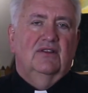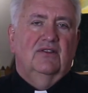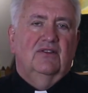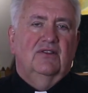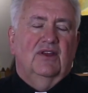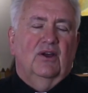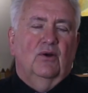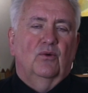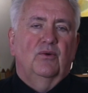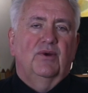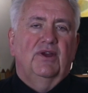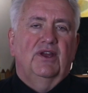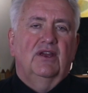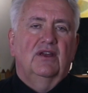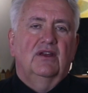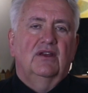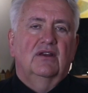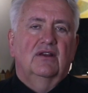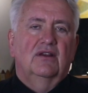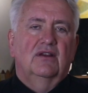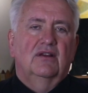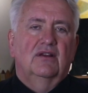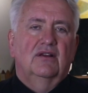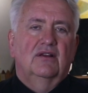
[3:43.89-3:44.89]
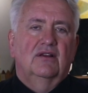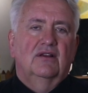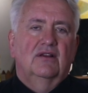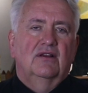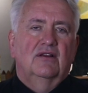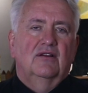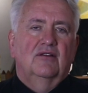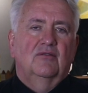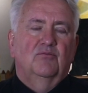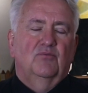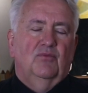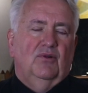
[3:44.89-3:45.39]
that we
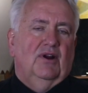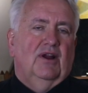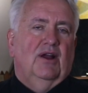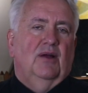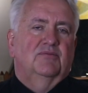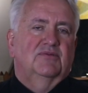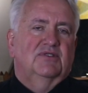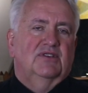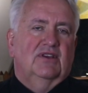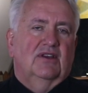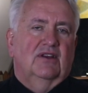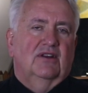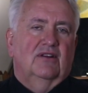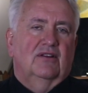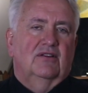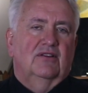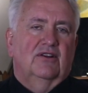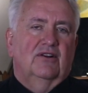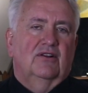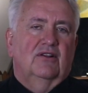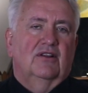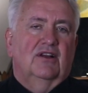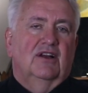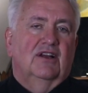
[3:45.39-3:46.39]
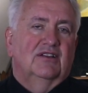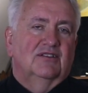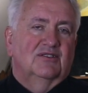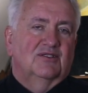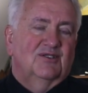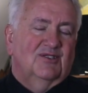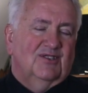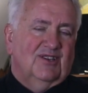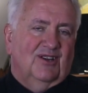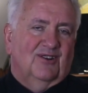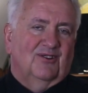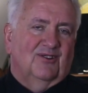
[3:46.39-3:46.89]
perhaps get a little
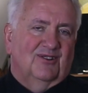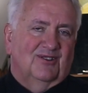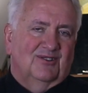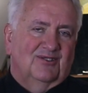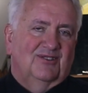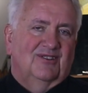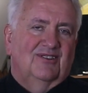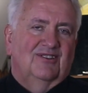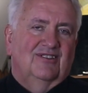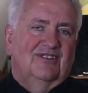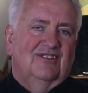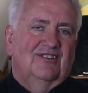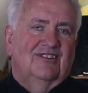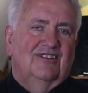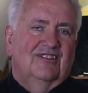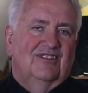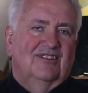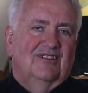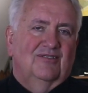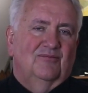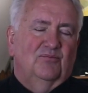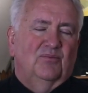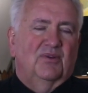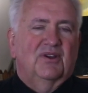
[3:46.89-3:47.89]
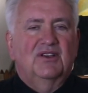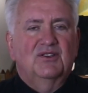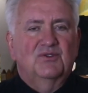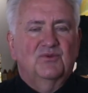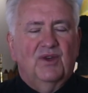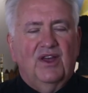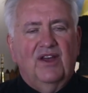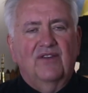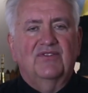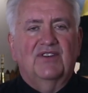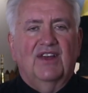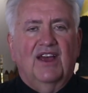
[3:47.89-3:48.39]
unsettled because we
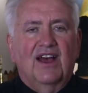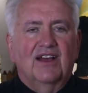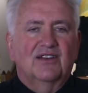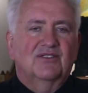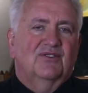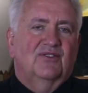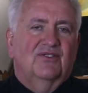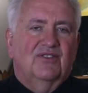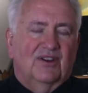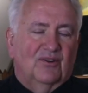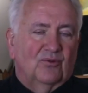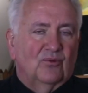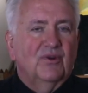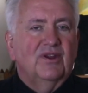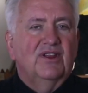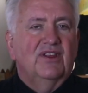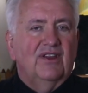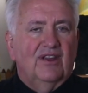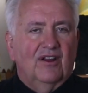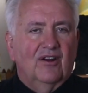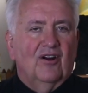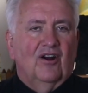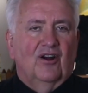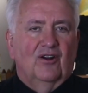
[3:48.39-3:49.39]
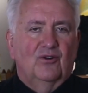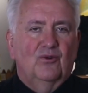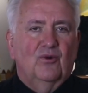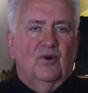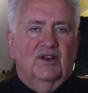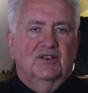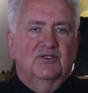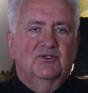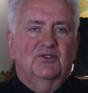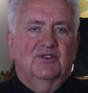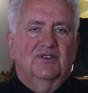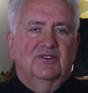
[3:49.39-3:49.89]
have to ask the really hard
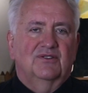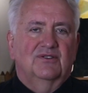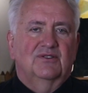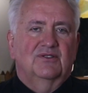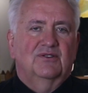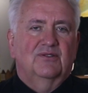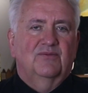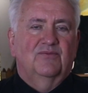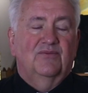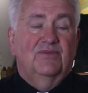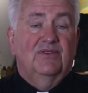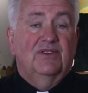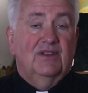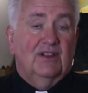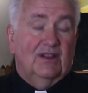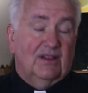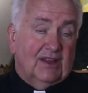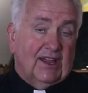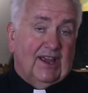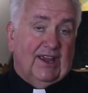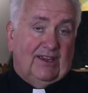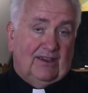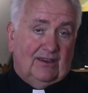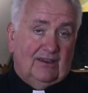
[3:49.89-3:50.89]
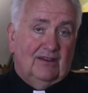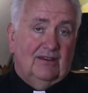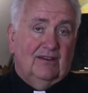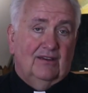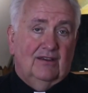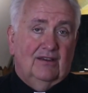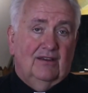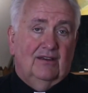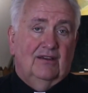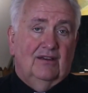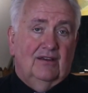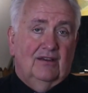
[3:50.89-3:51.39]
questions like,
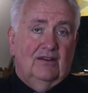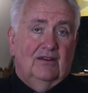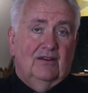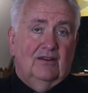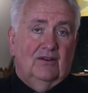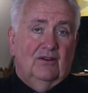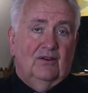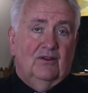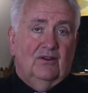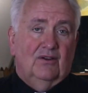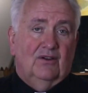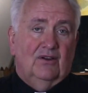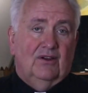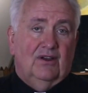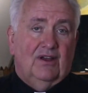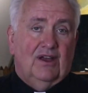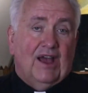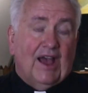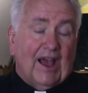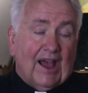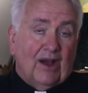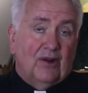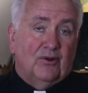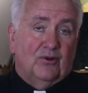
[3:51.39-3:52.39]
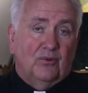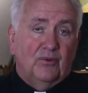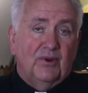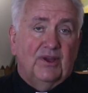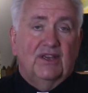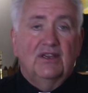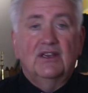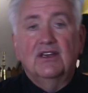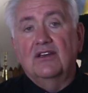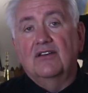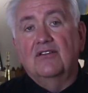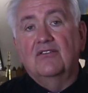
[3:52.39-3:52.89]
how do we
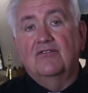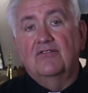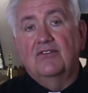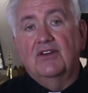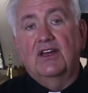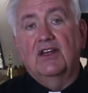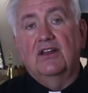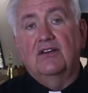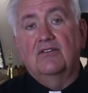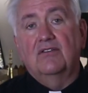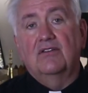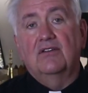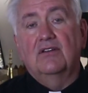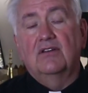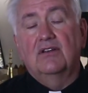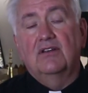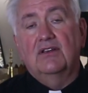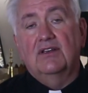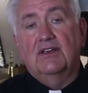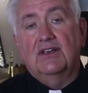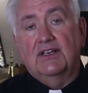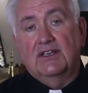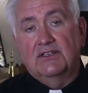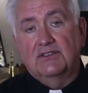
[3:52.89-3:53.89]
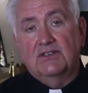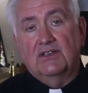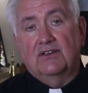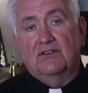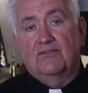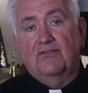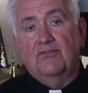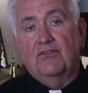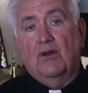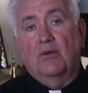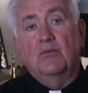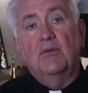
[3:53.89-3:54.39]
give? And is it
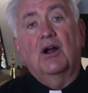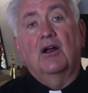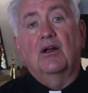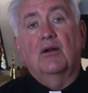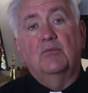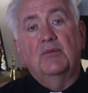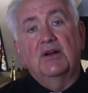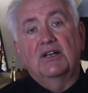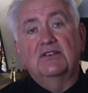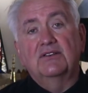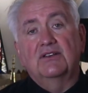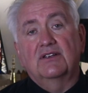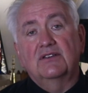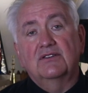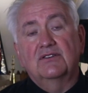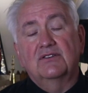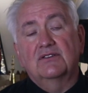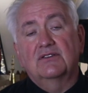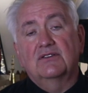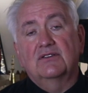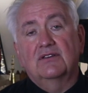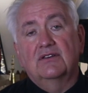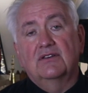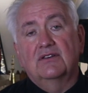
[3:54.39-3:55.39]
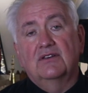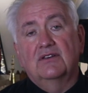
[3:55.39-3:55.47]
from our abundance?